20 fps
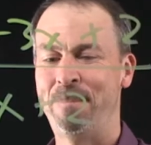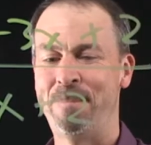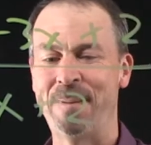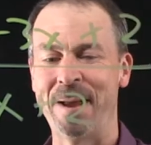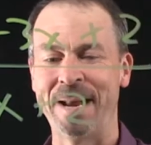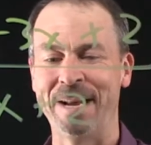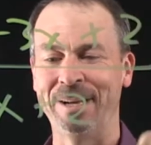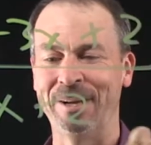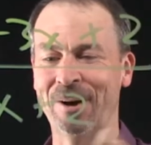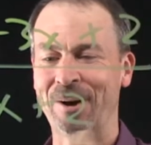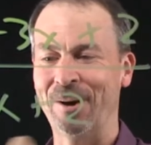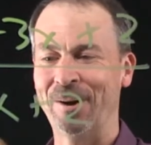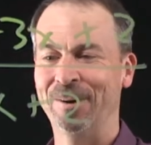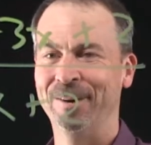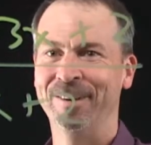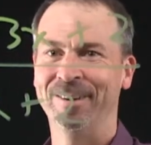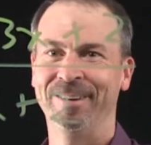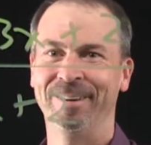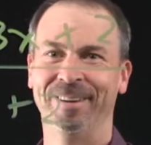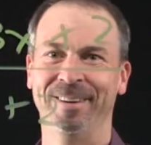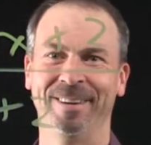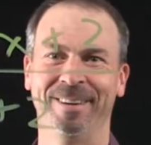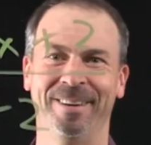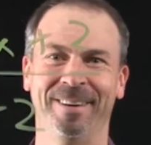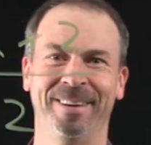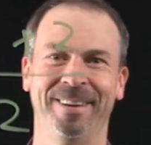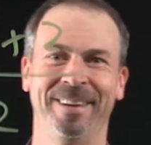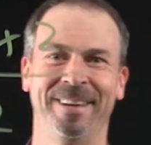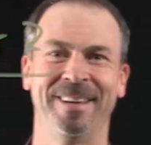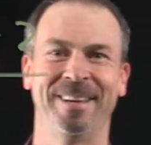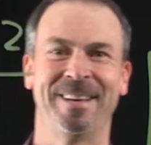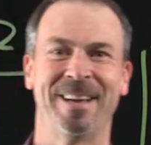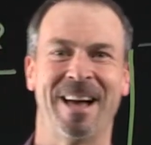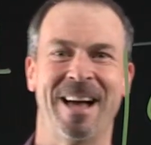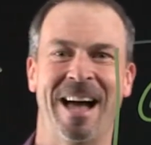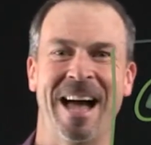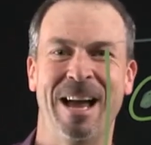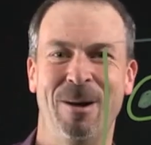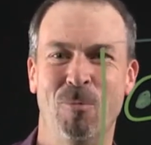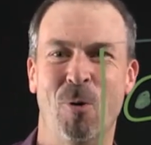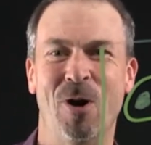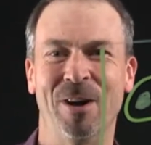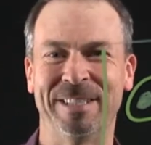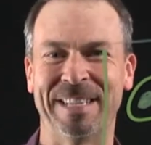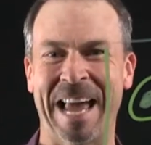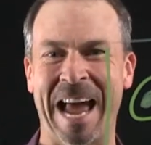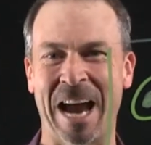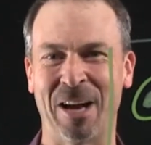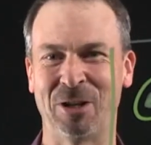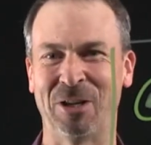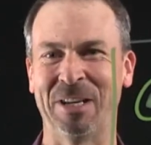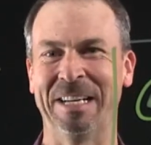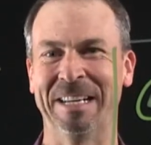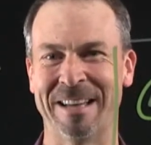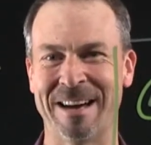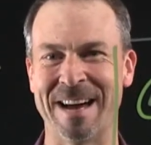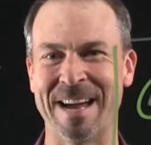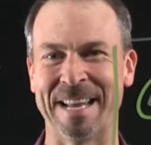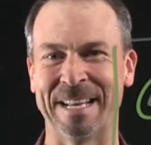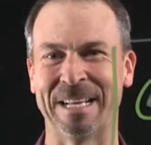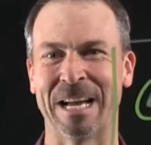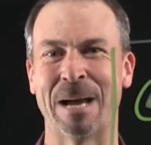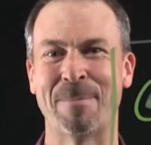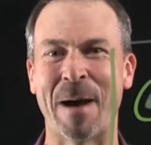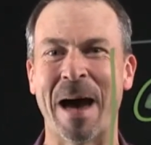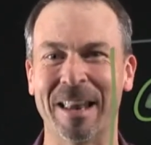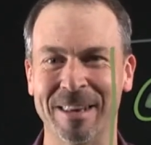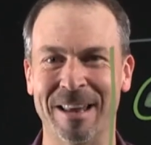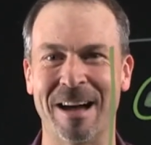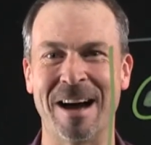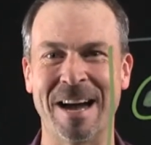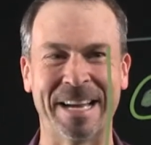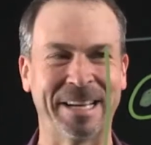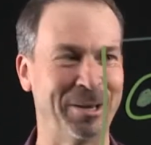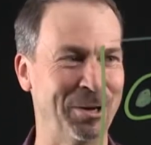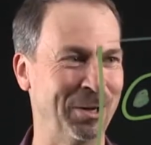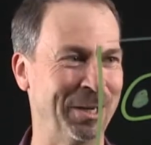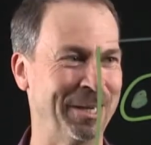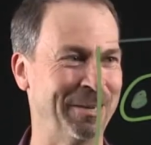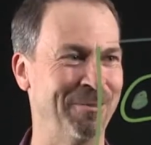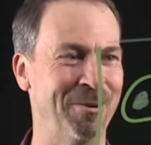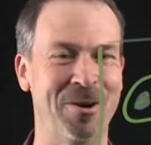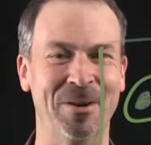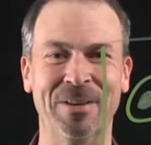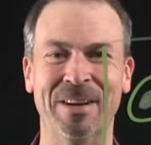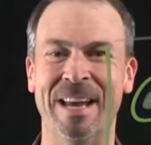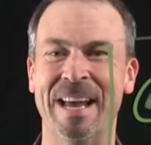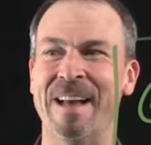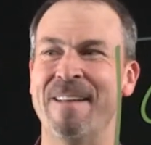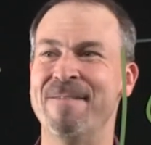Bingo. I was actually lying about lying earlier on.